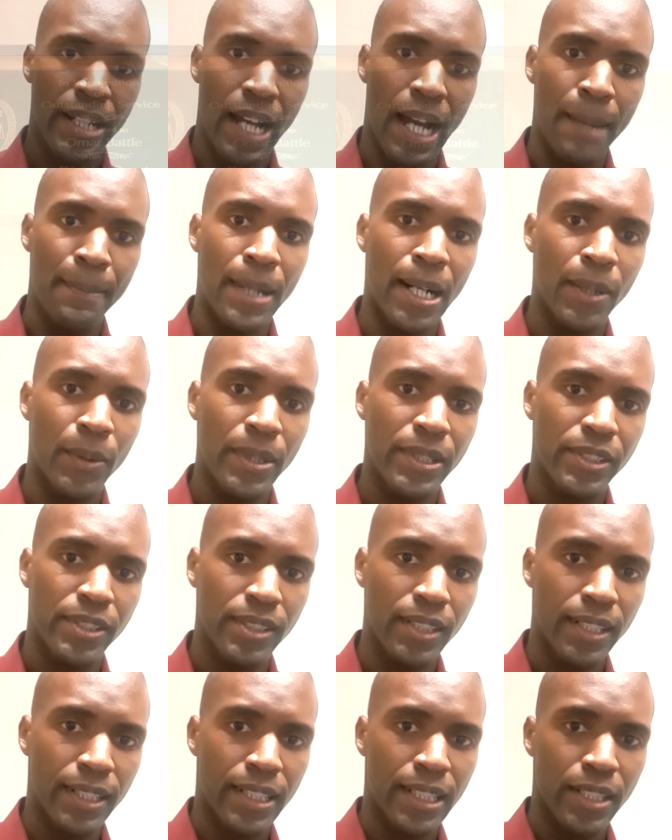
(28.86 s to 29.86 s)
I'm always
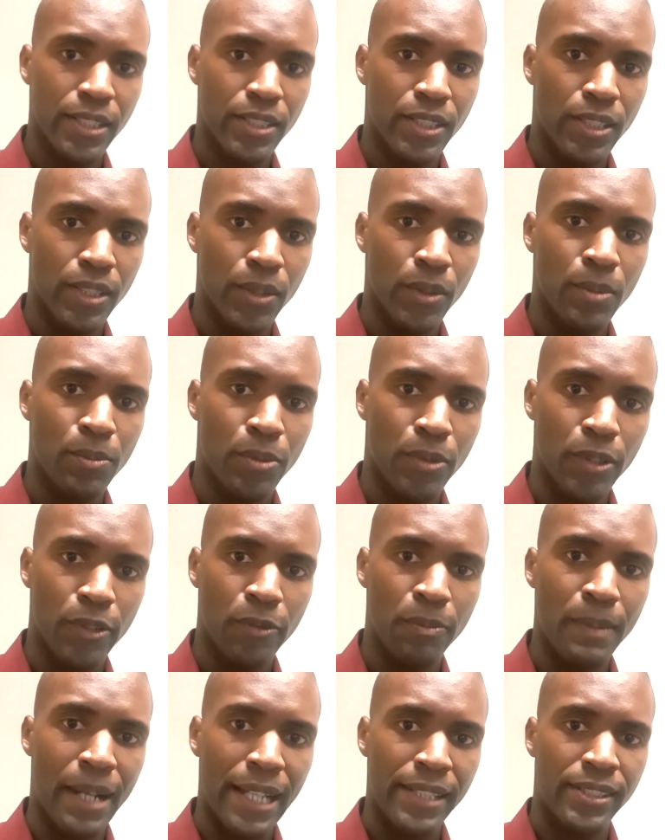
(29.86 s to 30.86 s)
looking to
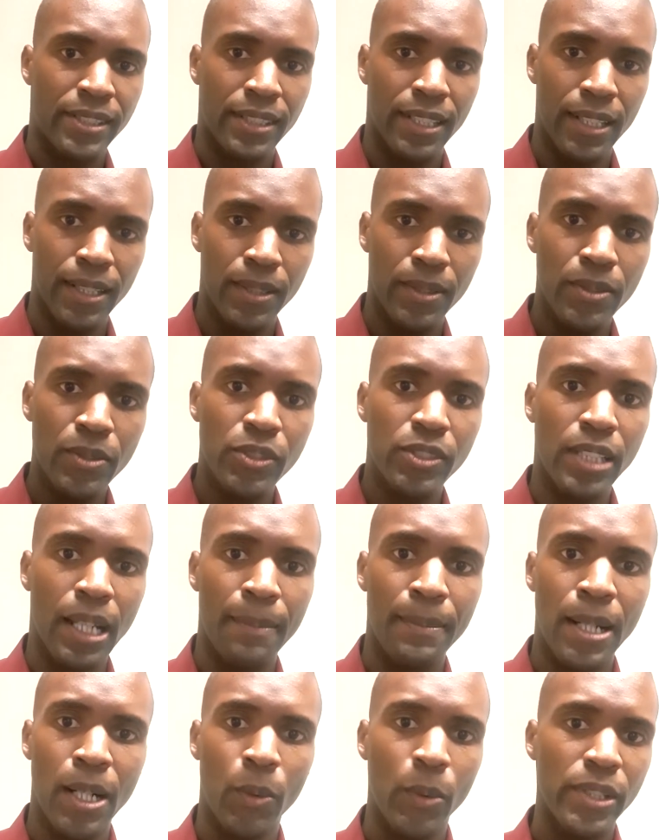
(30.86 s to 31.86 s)
improve my skills.
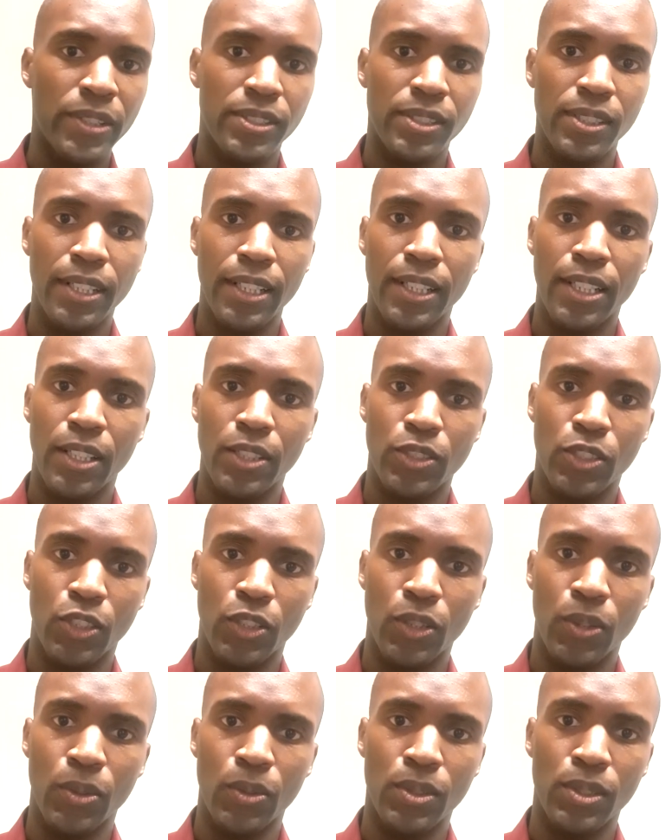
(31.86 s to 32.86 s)
I'm always looking
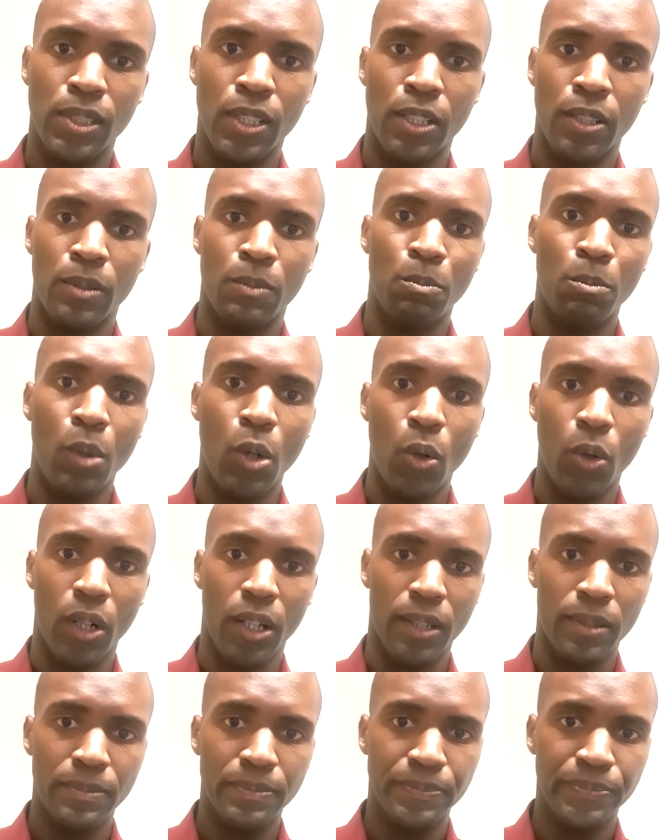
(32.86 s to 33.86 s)
to learn more.